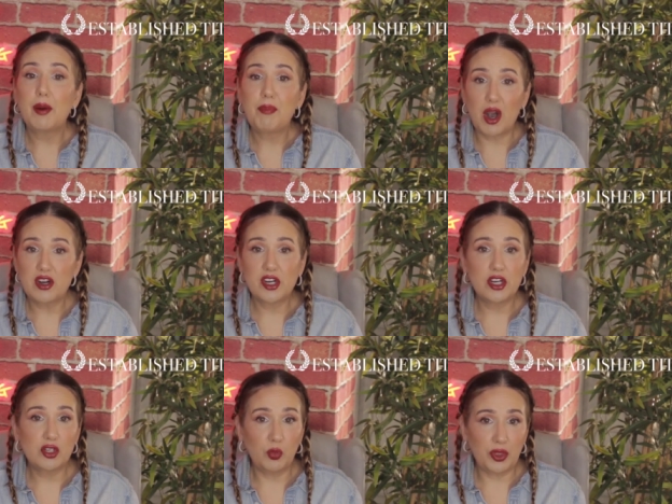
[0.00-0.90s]
are
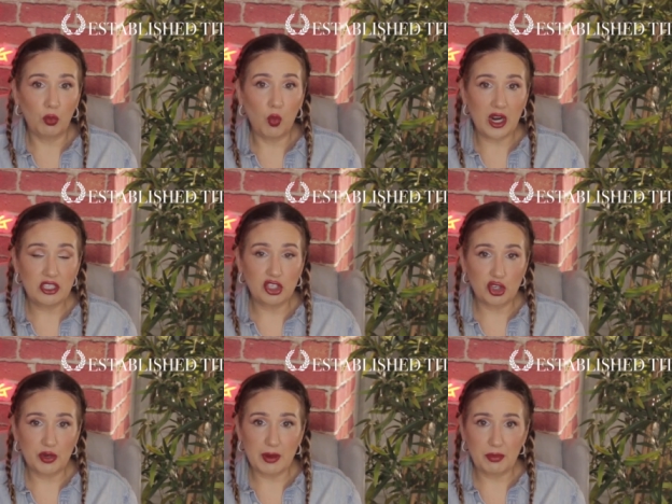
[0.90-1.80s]
partnered with One
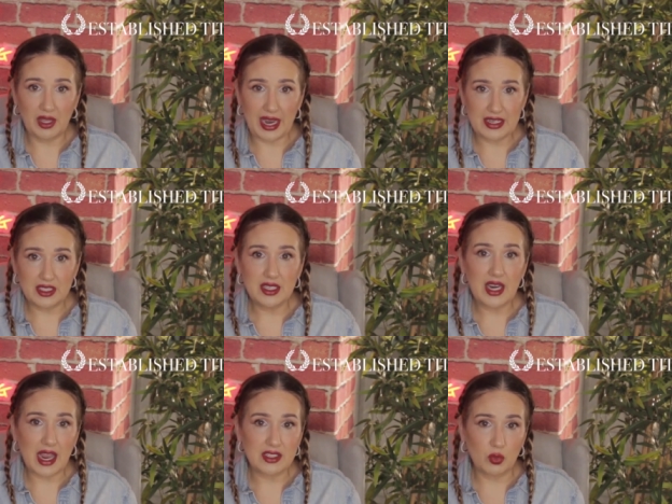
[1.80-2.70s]
Tree
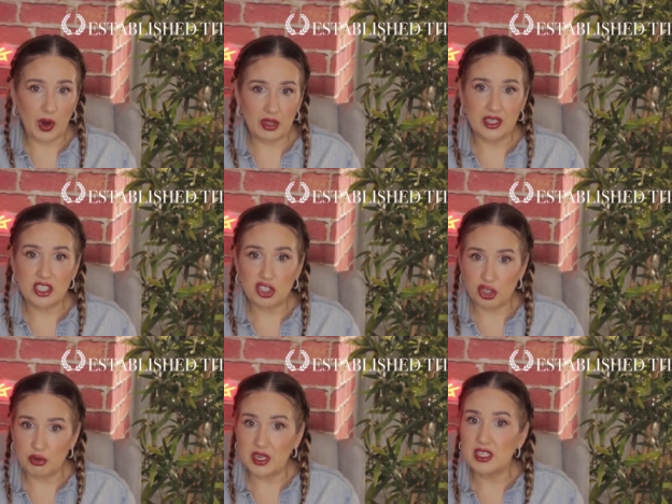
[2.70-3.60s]
Planted as well as
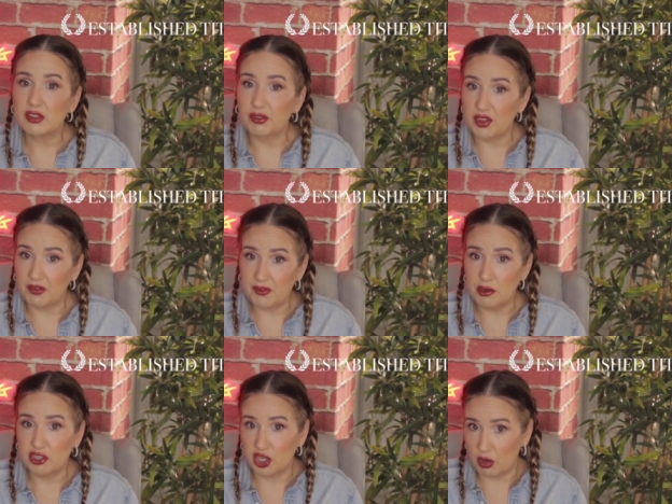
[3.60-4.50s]
Trees for the
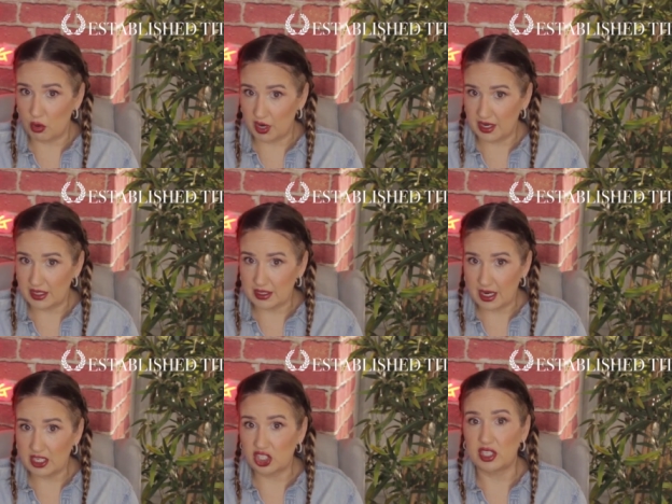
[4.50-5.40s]
Future
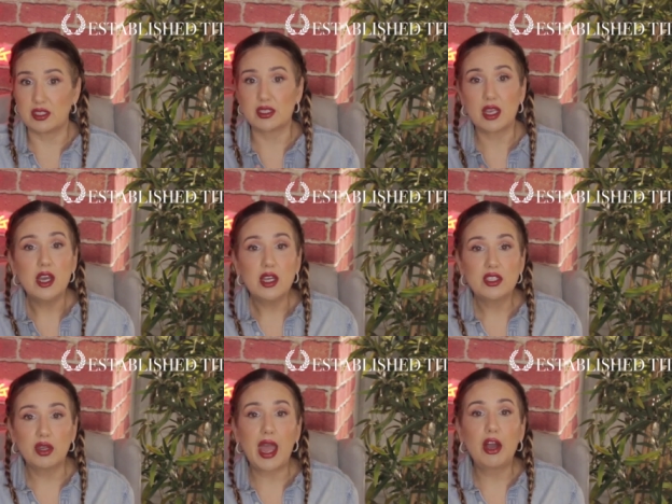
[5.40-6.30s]
organizations
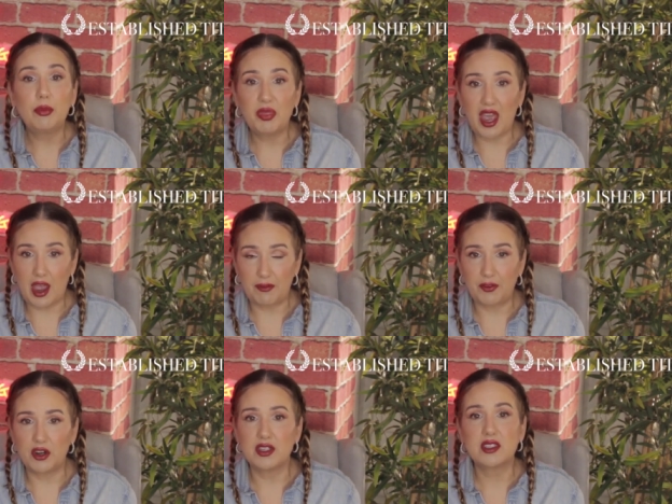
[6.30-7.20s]
to help the
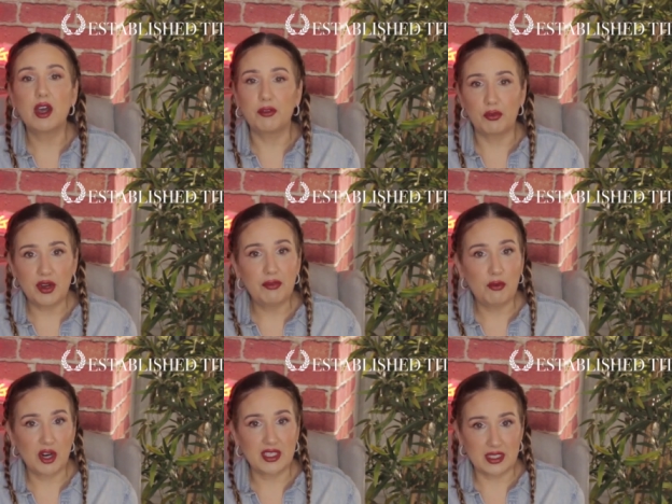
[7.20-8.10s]
efforts of
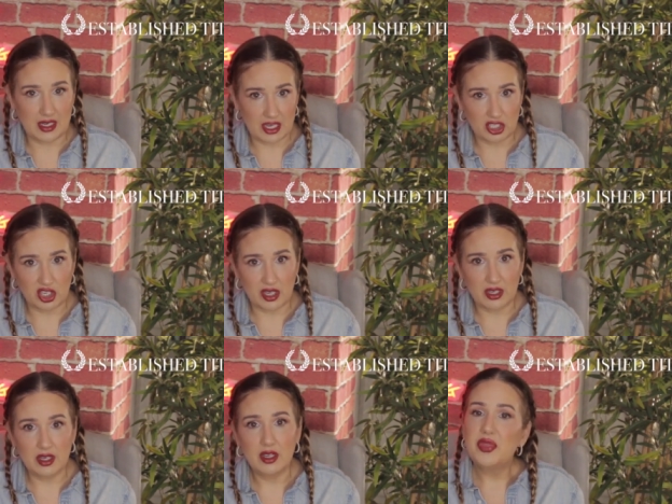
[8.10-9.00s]

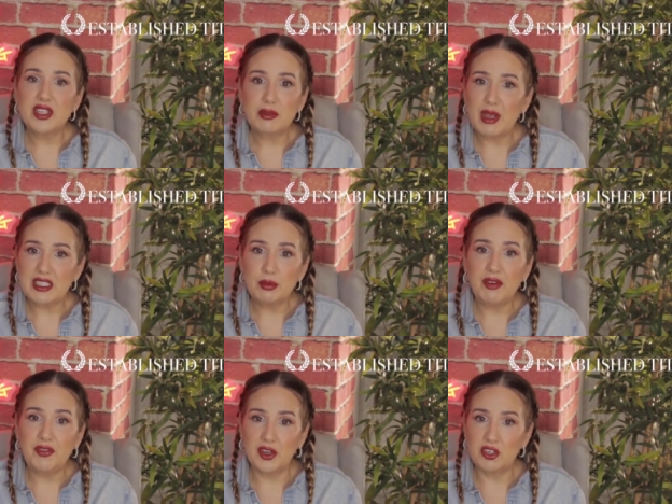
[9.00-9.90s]
reforestation. This makes
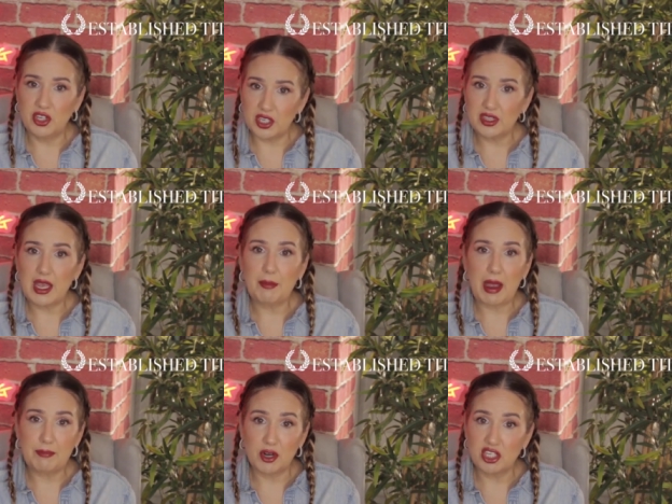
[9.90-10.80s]
me feel good that
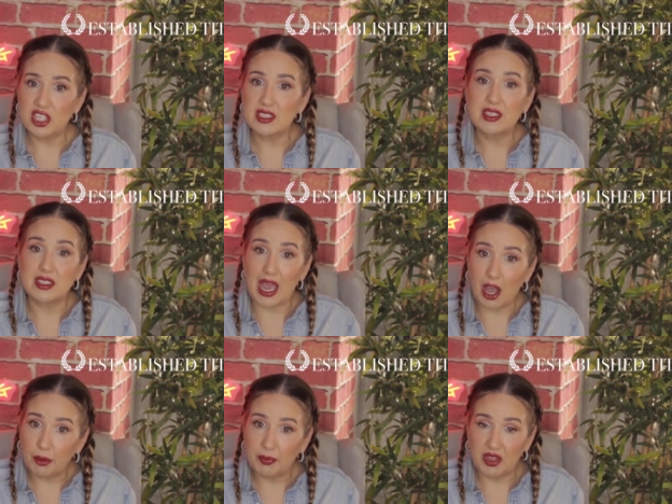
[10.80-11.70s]
my purchase is
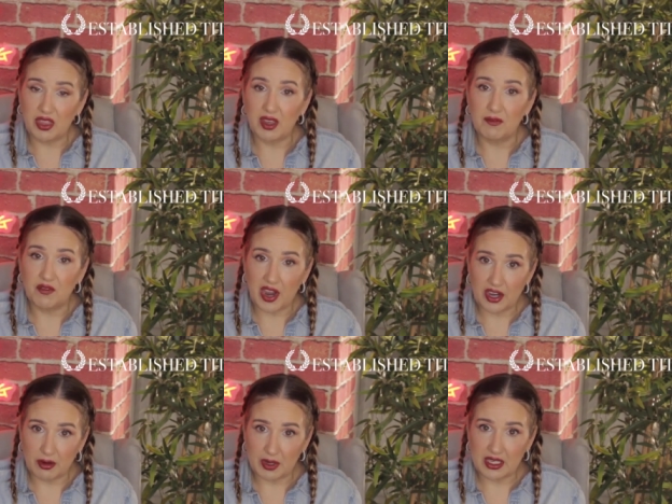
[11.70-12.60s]
helping the
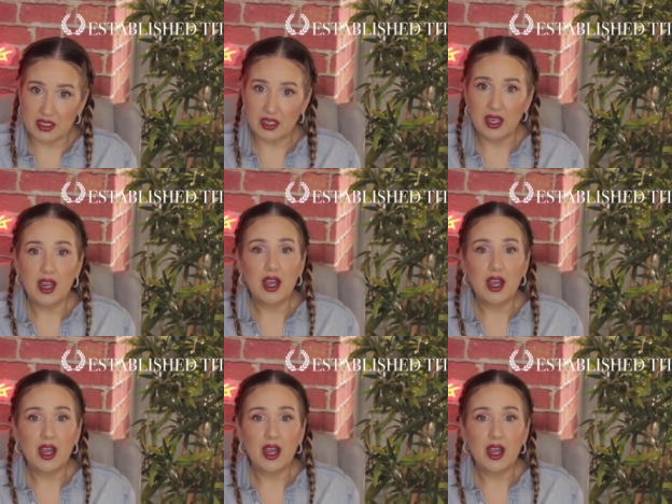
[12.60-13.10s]
environment.